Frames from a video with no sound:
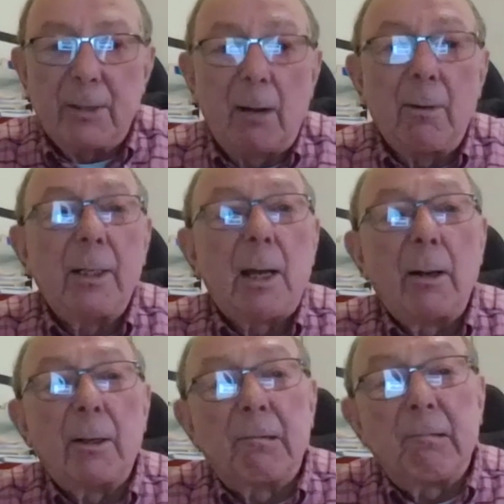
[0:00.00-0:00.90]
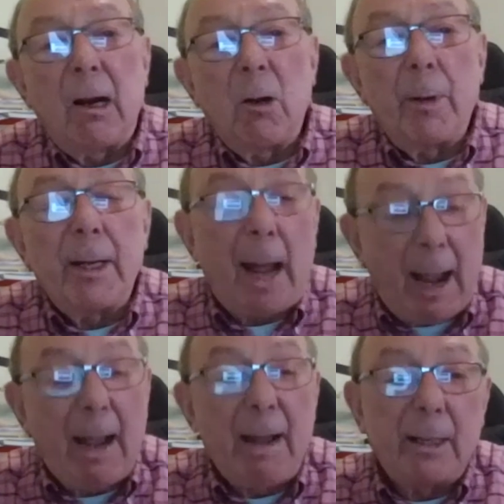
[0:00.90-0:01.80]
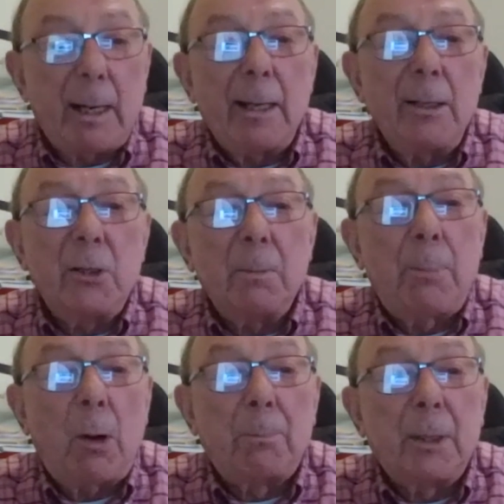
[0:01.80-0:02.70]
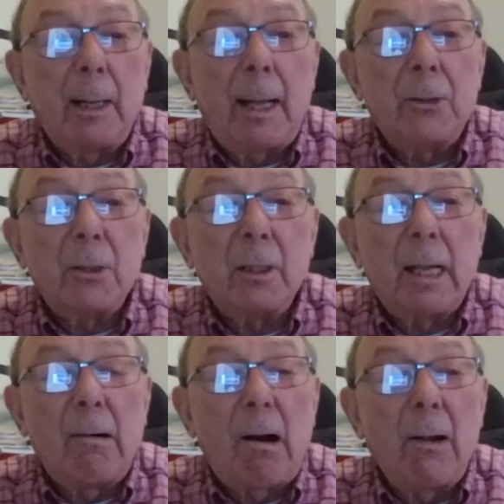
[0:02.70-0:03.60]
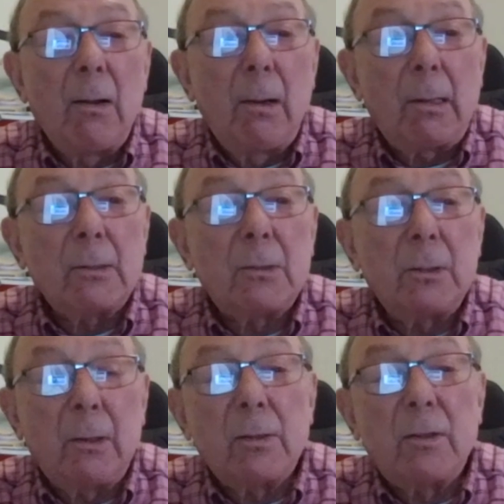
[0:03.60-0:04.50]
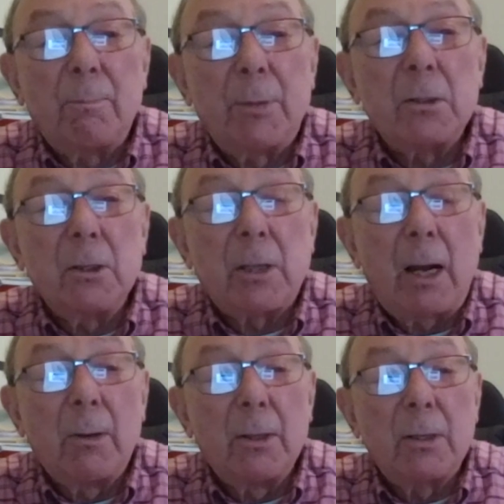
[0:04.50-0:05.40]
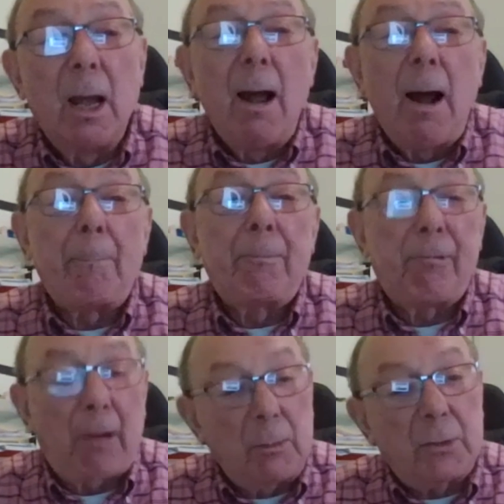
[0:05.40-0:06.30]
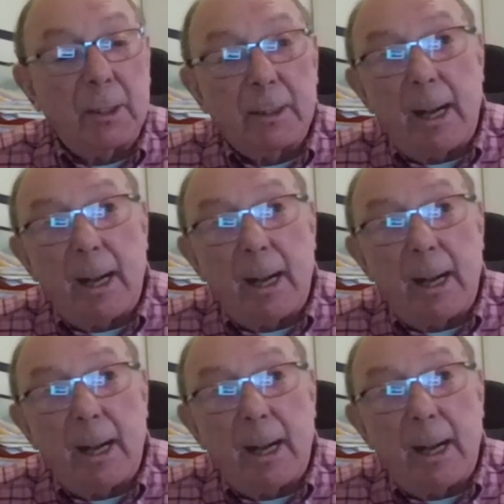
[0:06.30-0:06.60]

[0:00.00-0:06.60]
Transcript: it's only going to grow. We have an aging population. There are lots and lots of business owners approaching